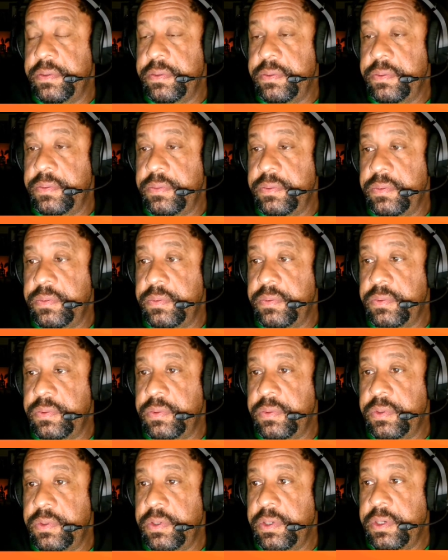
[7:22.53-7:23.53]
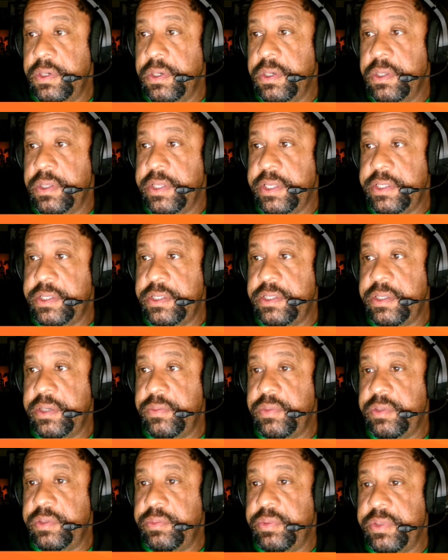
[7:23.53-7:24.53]
time with the plane. I got
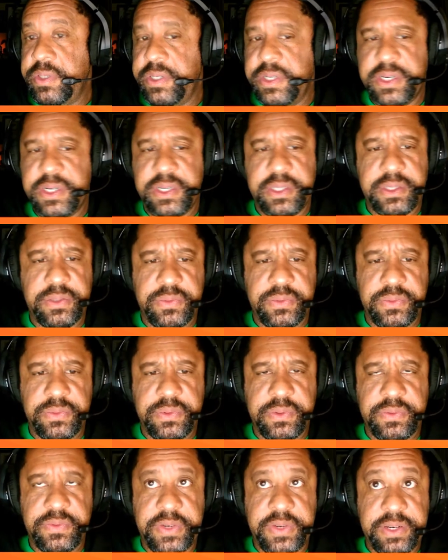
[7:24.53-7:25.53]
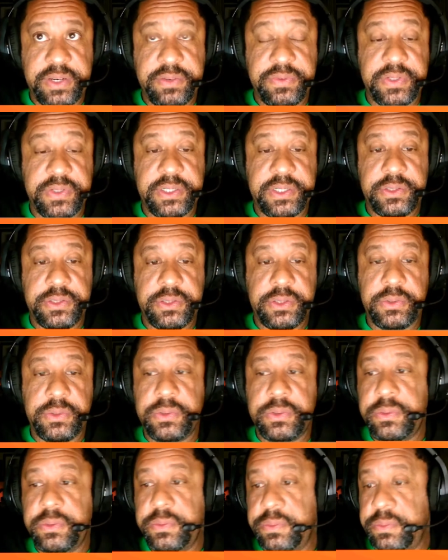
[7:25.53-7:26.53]
5 flights total.
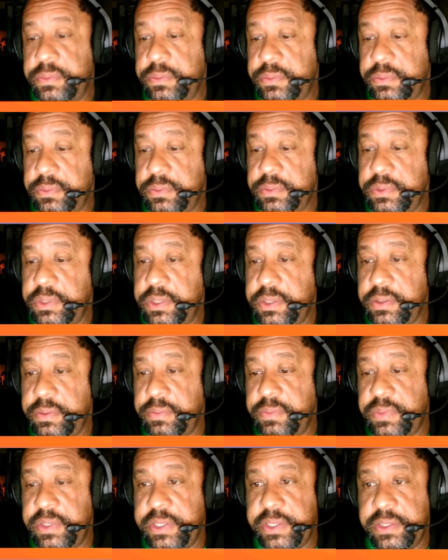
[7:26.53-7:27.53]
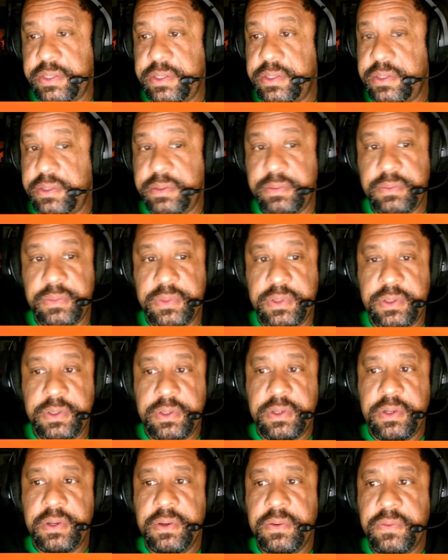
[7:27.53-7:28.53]
That's four of
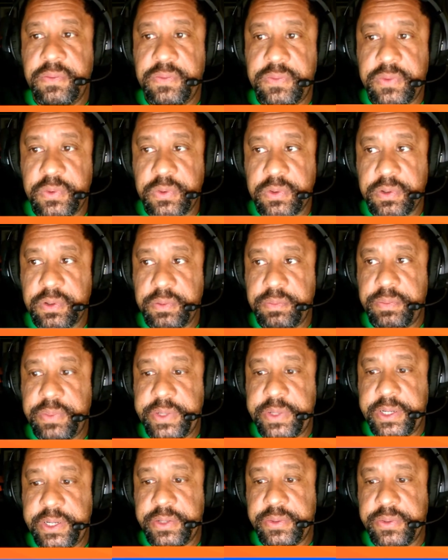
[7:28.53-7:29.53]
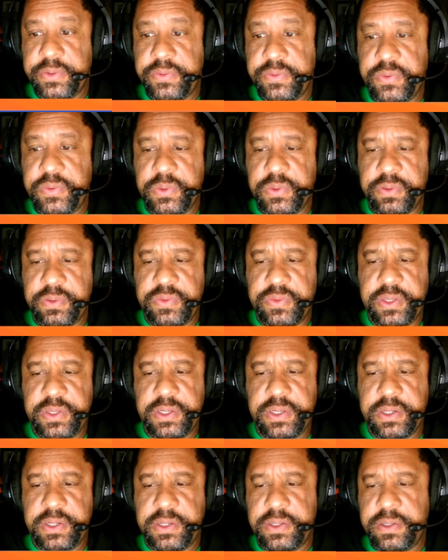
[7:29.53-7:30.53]
the
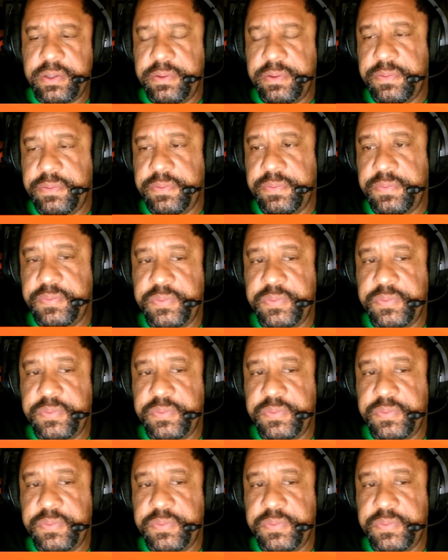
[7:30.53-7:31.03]
Sokokin